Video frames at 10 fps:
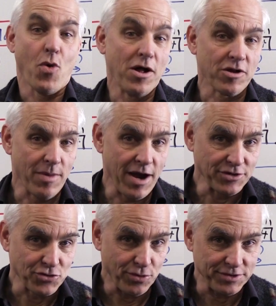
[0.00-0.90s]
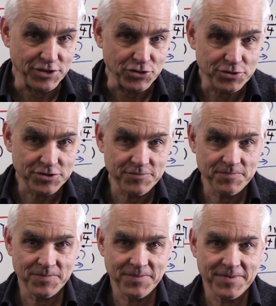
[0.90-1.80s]
Welcome, high school teachers.
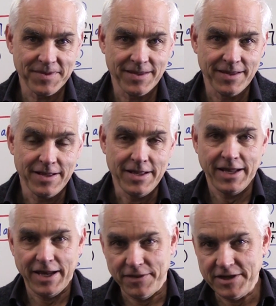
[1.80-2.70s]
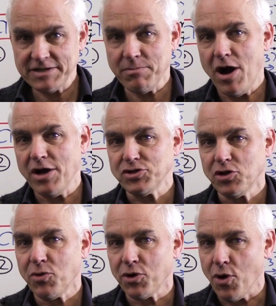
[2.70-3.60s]
In this
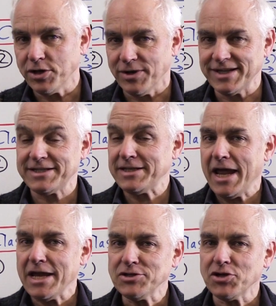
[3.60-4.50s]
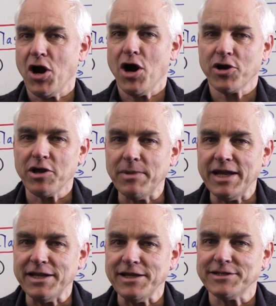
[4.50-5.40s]
module, we're going to extend
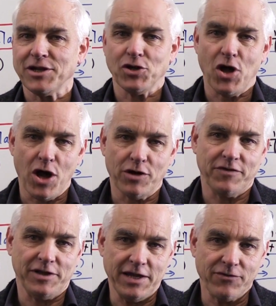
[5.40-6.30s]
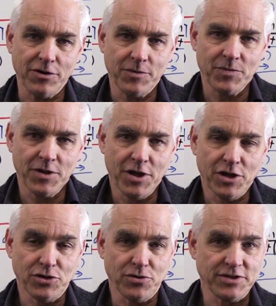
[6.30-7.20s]
Archimedes' law of the lever
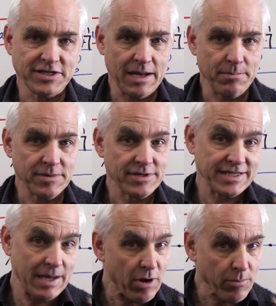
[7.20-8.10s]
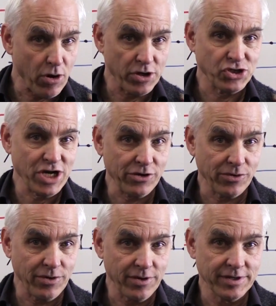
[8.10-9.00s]
to some somewhat more
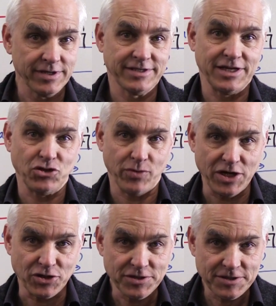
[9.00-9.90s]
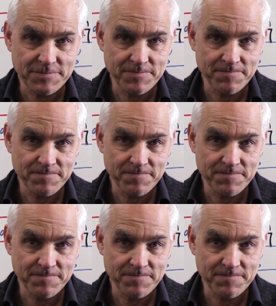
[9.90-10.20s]
general situations.